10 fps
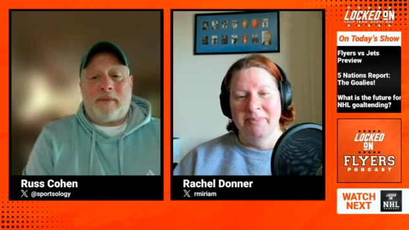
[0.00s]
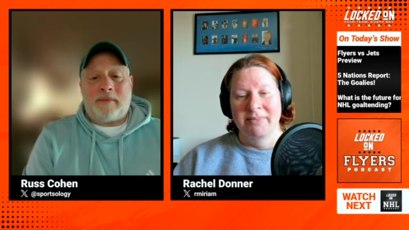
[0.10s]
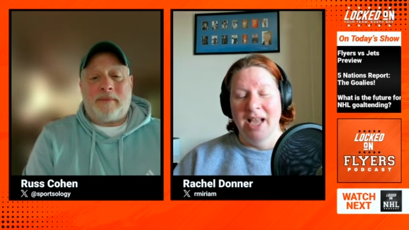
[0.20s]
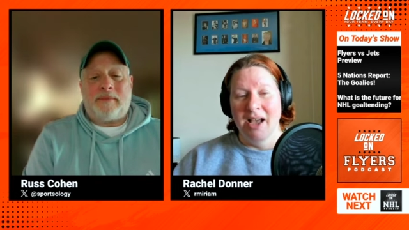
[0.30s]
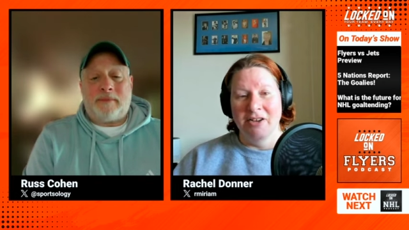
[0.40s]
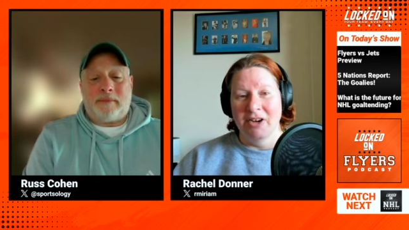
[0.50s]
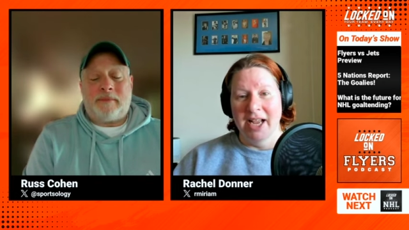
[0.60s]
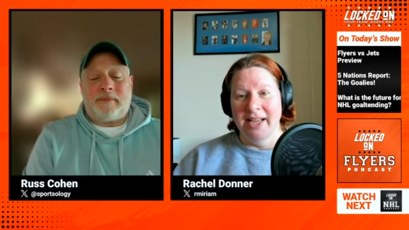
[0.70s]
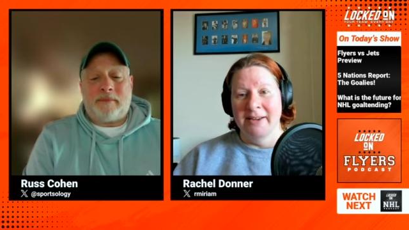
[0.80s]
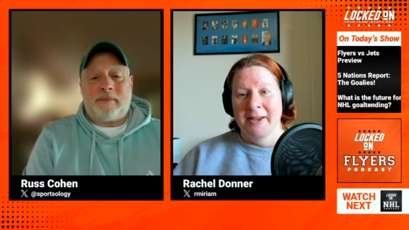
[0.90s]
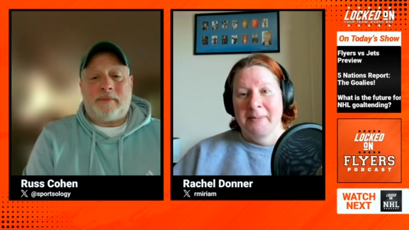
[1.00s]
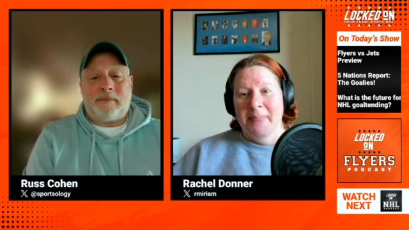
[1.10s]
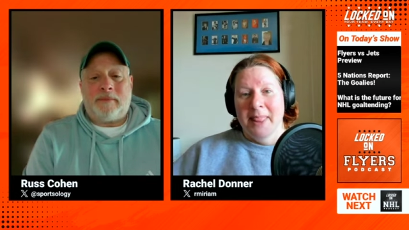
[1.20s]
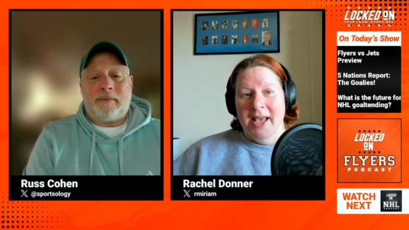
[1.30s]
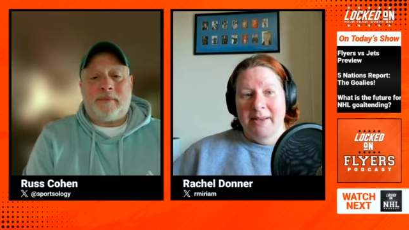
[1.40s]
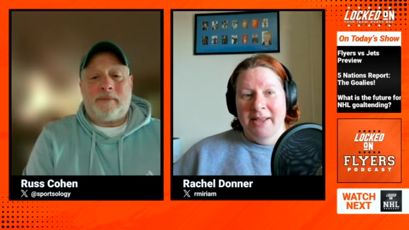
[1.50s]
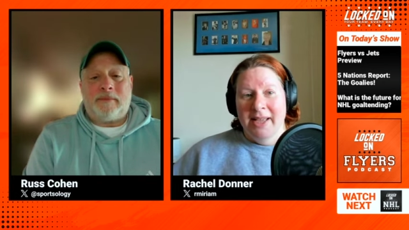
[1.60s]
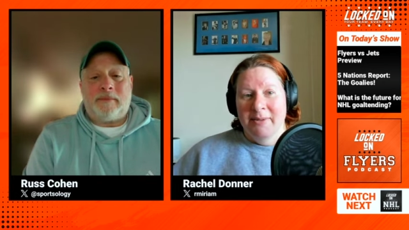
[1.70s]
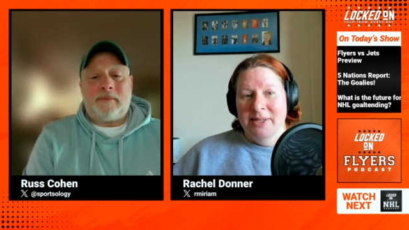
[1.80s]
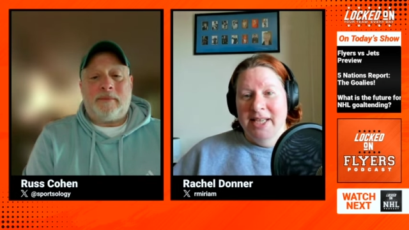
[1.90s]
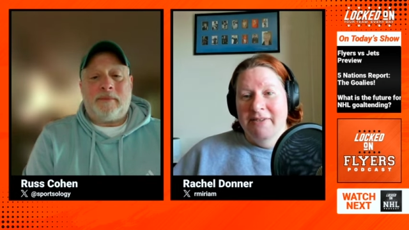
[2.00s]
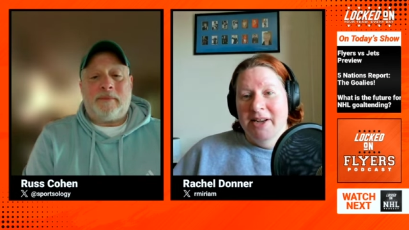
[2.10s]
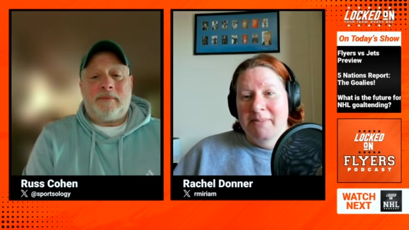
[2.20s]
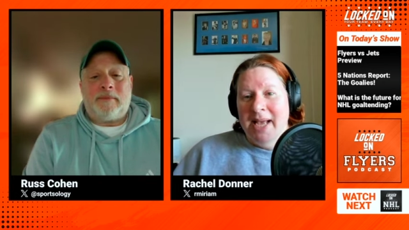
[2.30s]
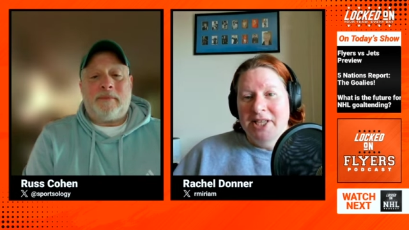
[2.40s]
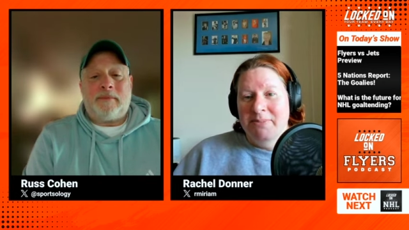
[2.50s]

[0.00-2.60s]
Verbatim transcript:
Speaker 1: Not great. Uh, get, was given a match